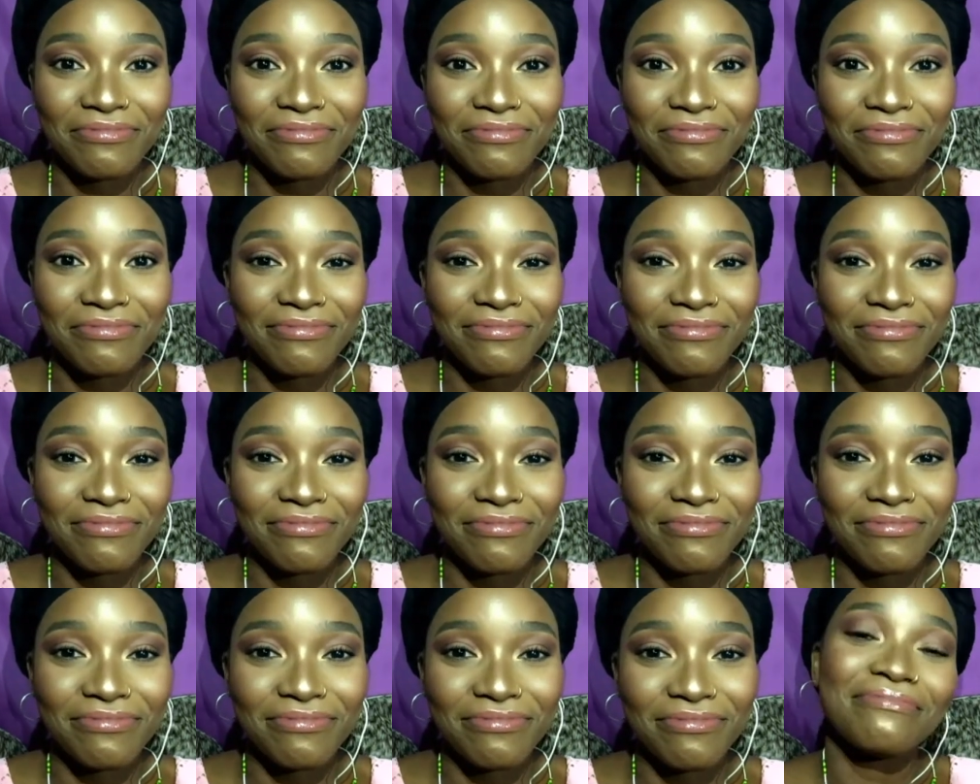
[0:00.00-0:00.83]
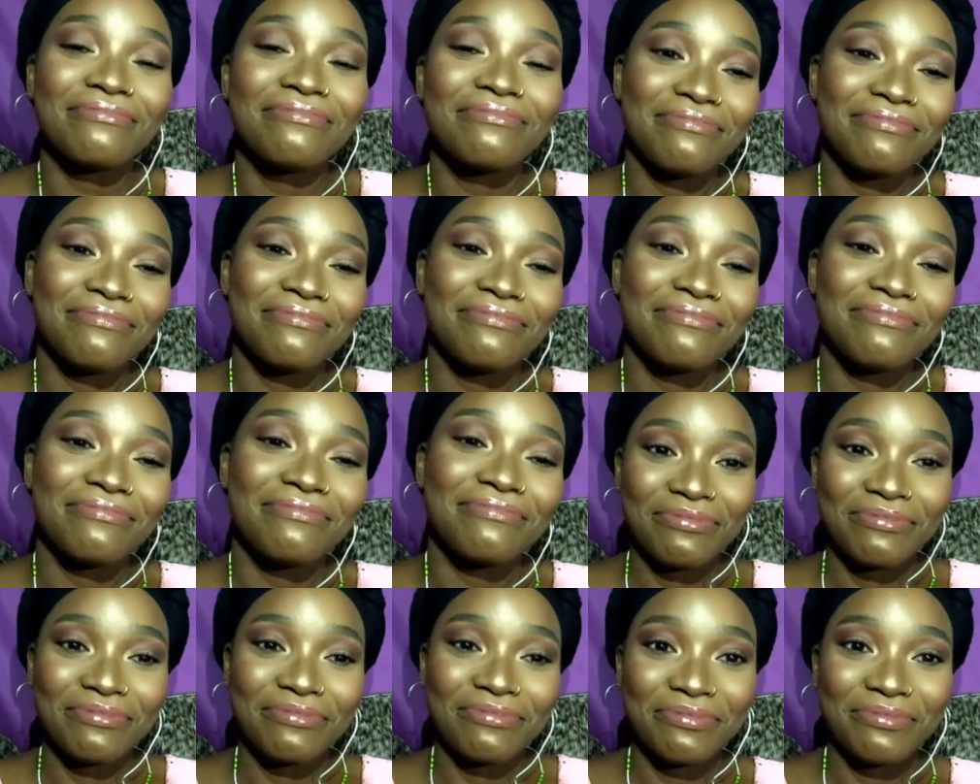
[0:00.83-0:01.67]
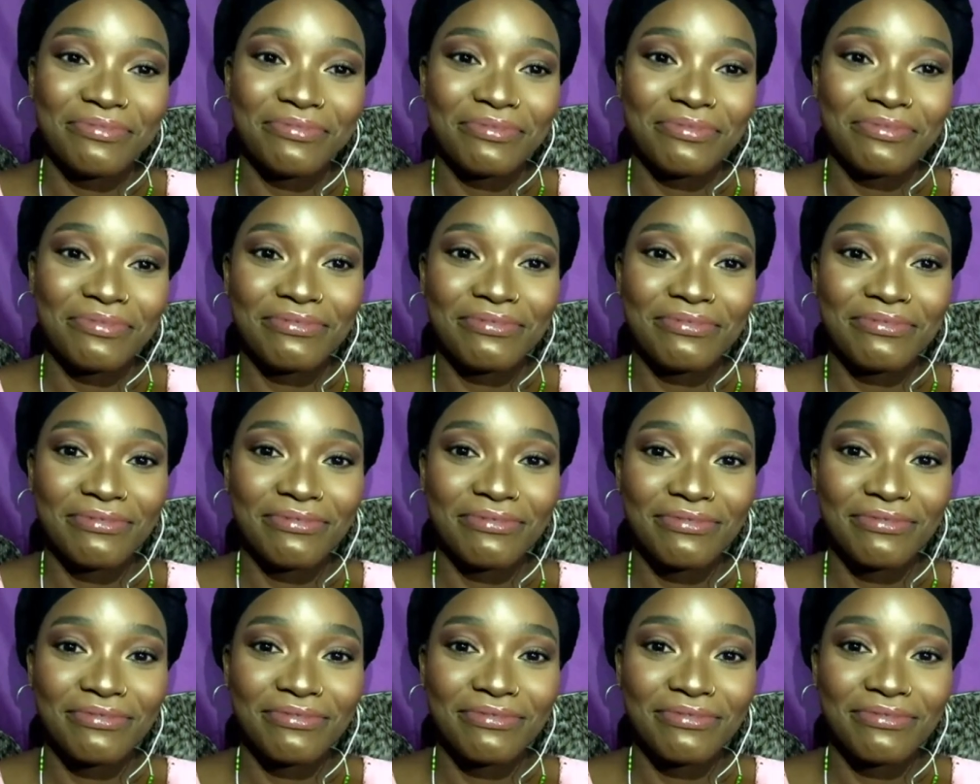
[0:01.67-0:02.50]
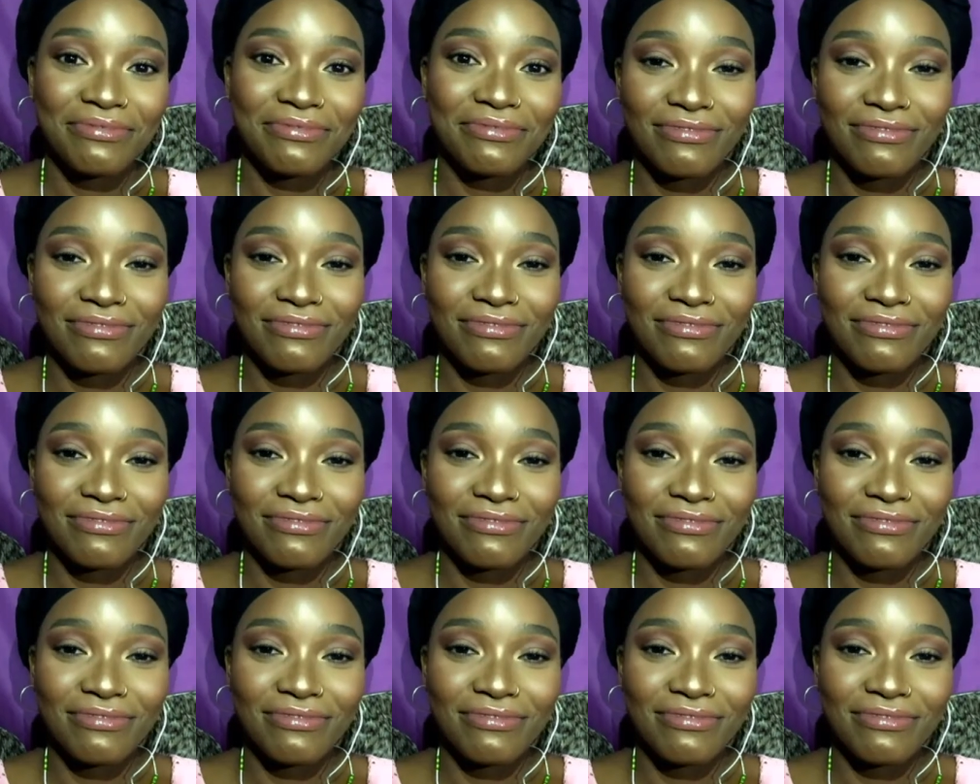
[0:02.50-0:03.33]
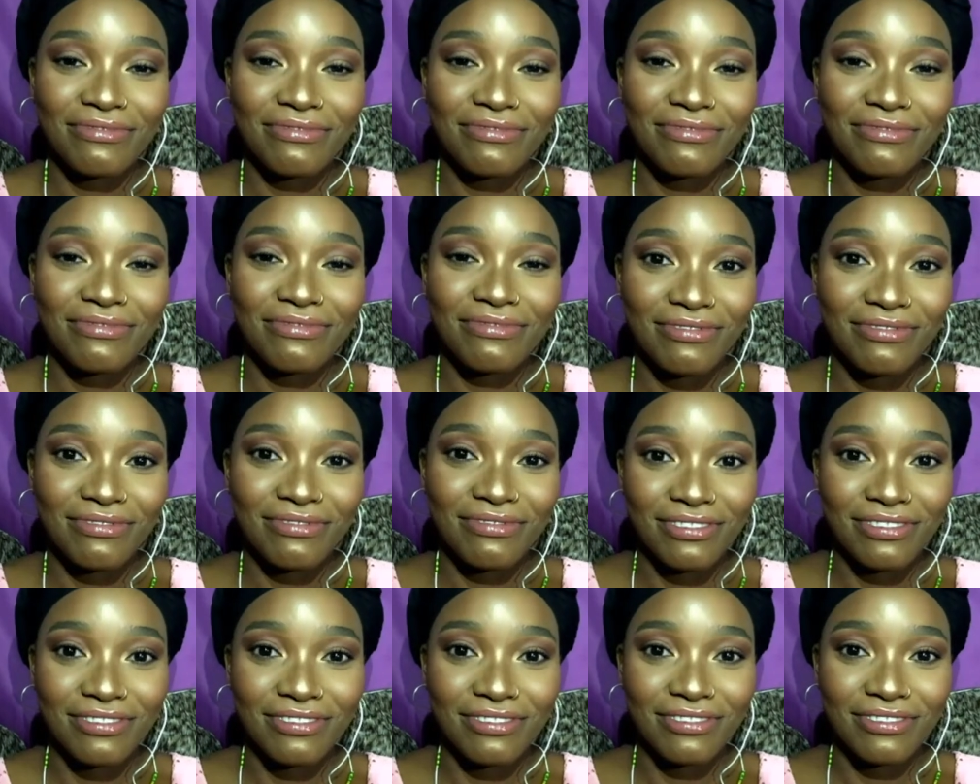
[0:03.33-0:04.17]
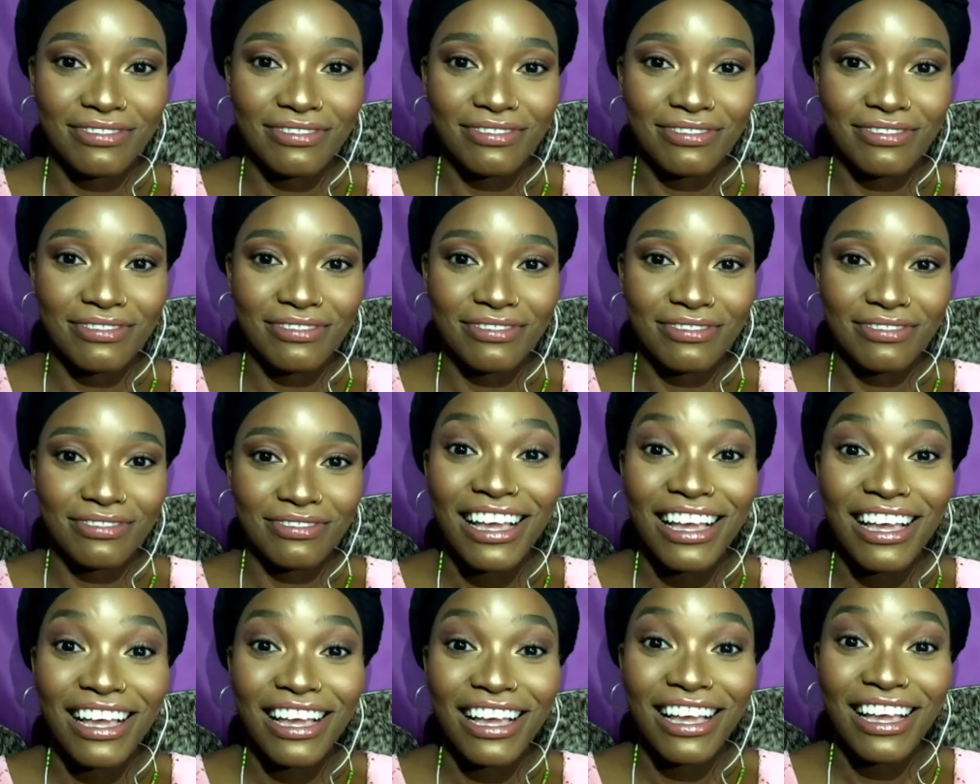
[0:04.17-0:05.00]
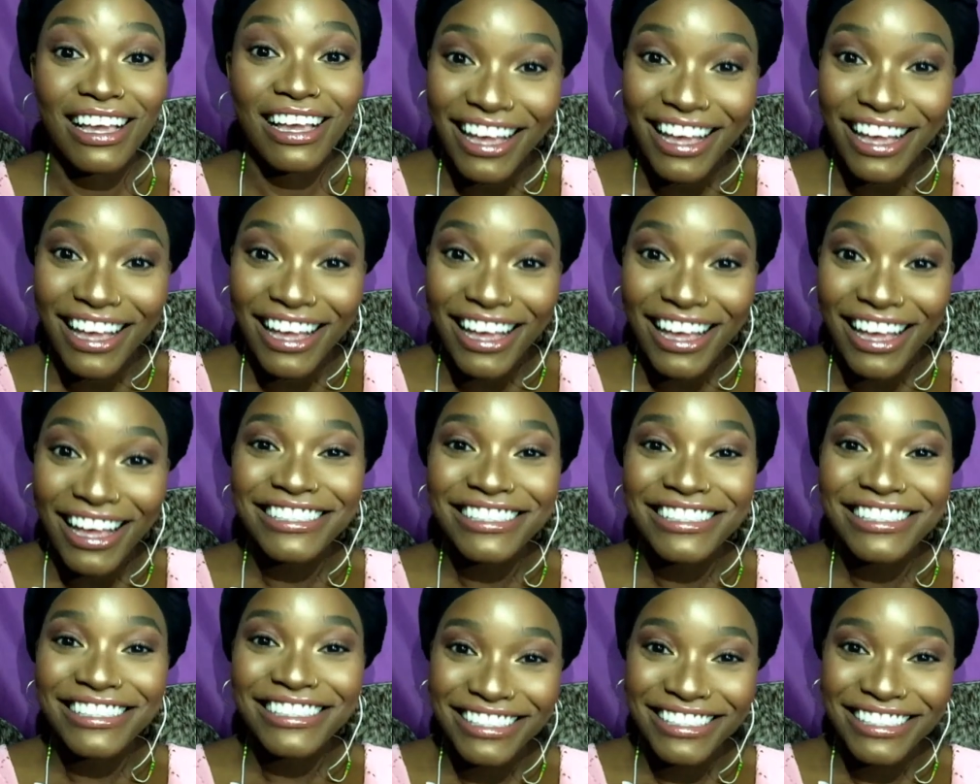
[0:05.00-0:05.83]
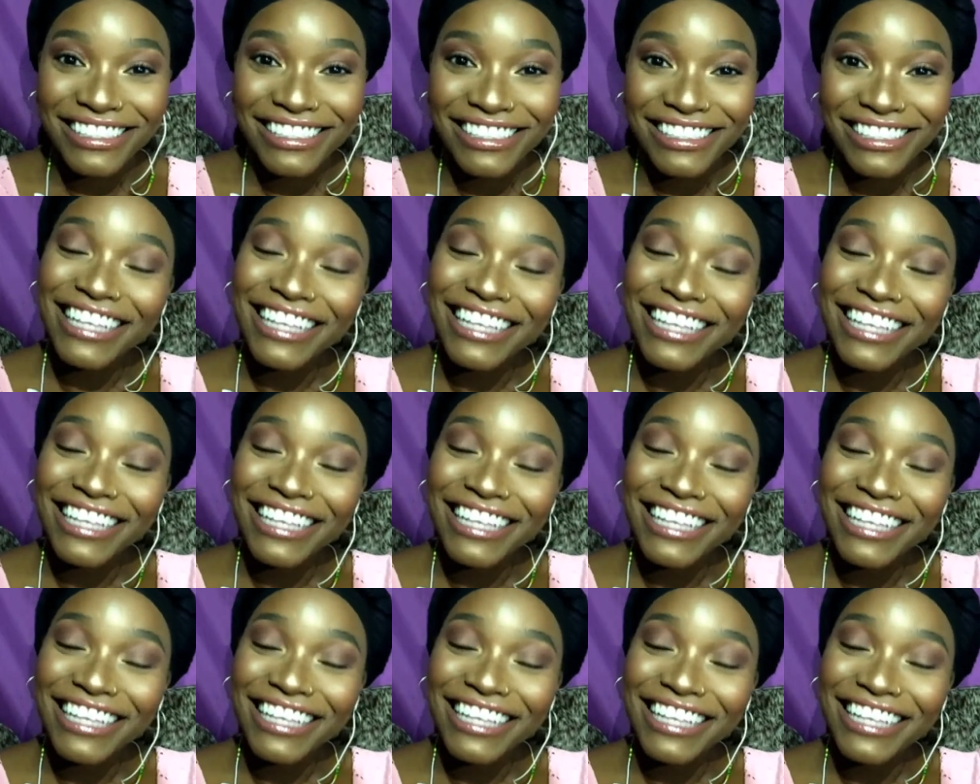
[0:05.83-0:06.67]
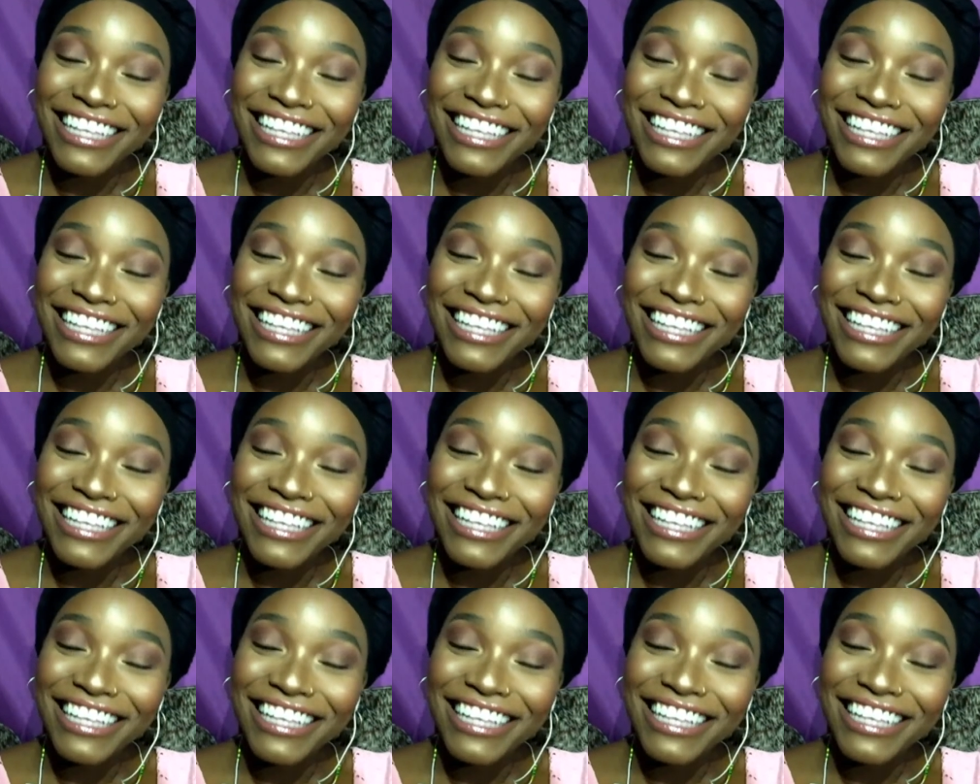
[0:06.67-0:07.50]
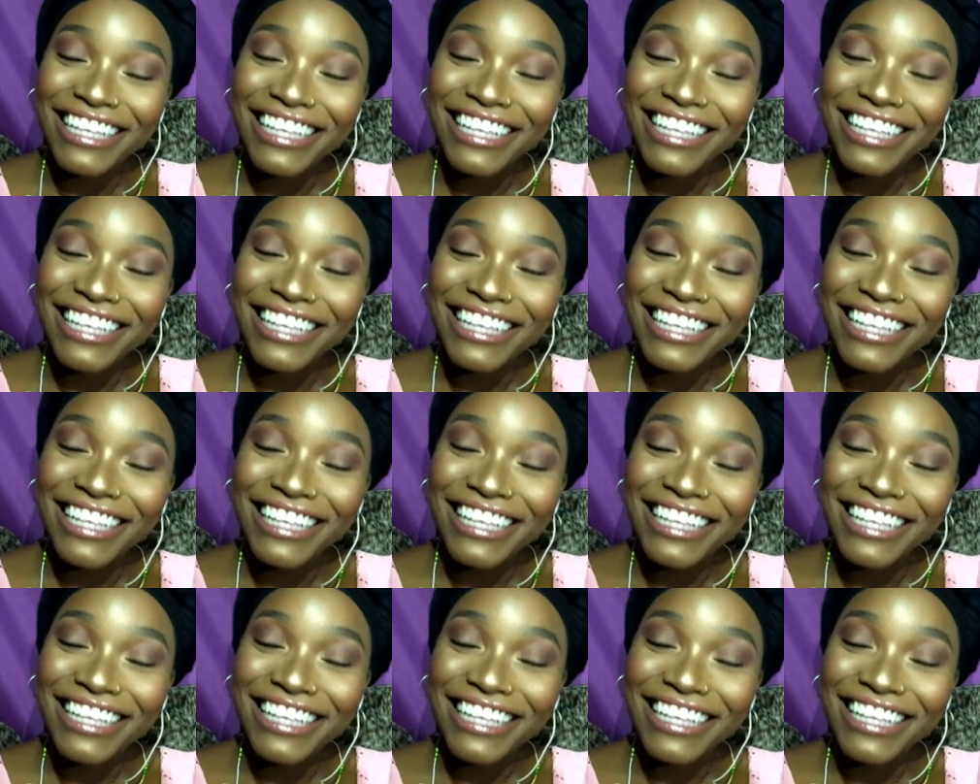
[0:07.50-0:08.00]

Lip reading: No words are spoken by the person on screen.